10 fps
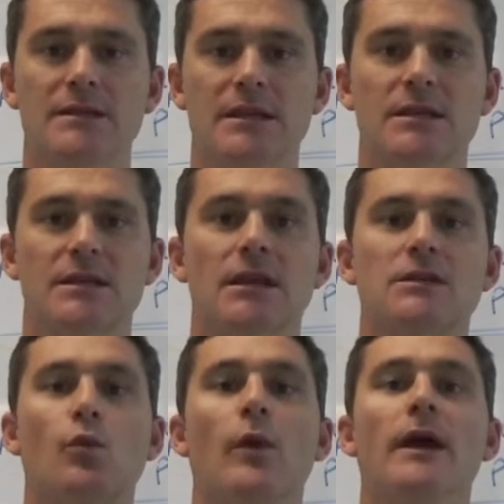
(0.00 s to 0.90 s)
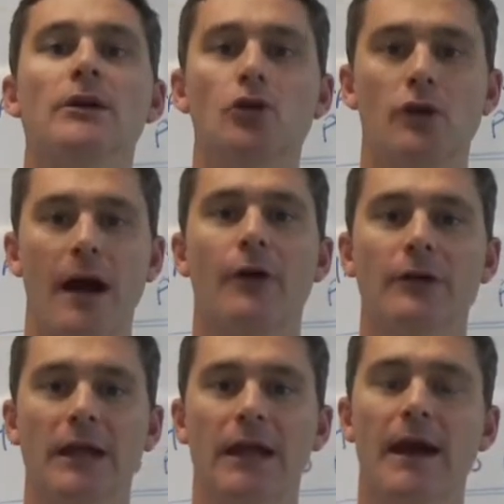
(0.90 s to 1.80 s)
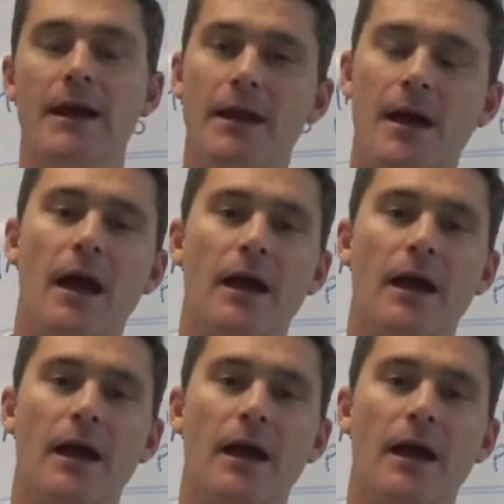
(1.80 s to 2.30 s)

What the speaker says: is assess where you're currently at